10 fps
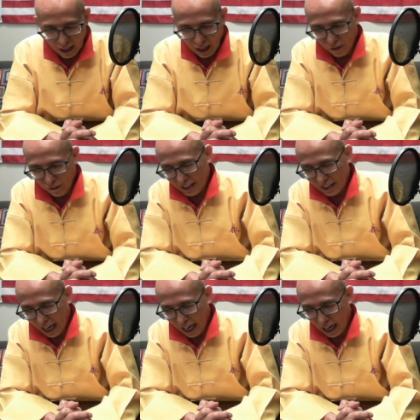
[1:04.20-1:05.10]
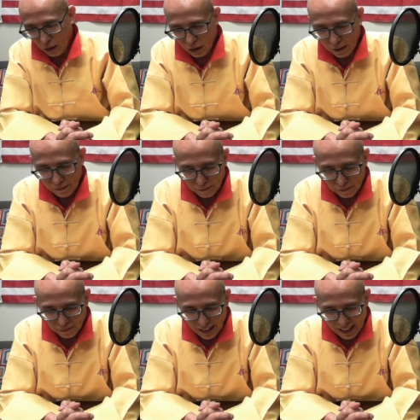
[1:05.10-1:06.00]
affect our
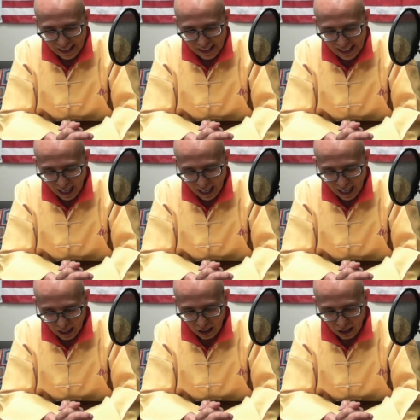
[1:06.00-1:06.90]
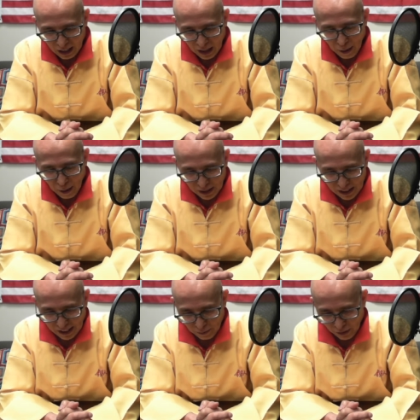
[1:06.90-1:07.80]
desire to accomplish
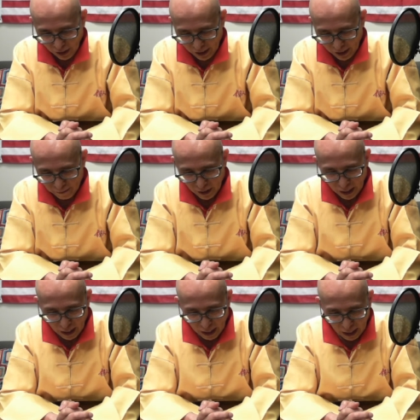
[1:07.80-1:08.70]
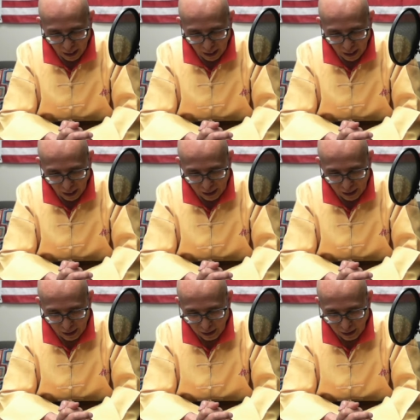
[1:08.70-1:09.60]
something.
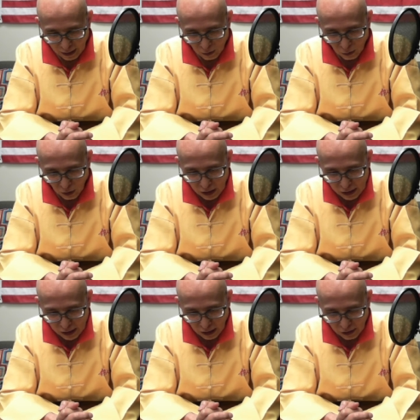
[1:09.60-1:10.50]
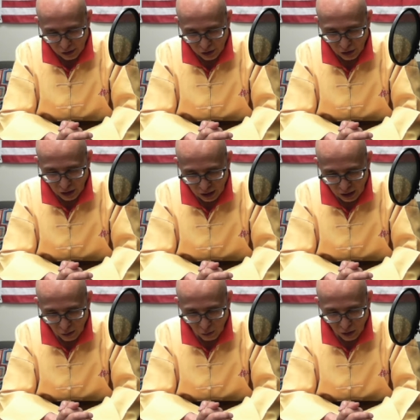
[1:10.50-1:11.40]
And what is the
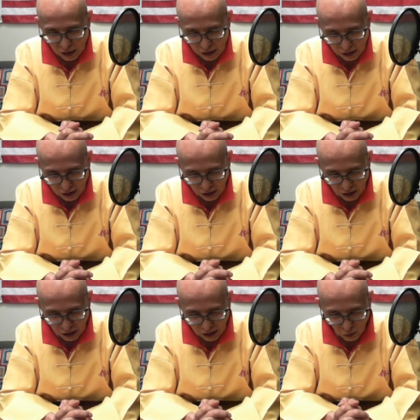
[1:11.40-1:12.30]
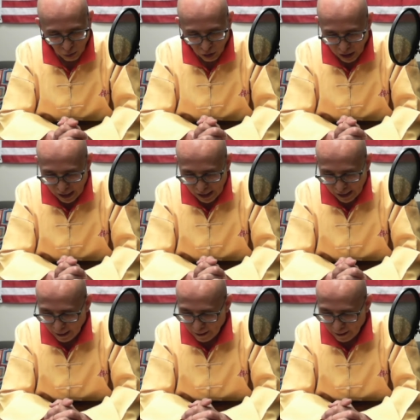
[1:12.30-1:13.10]
uncertainty? What is the certainty? What is the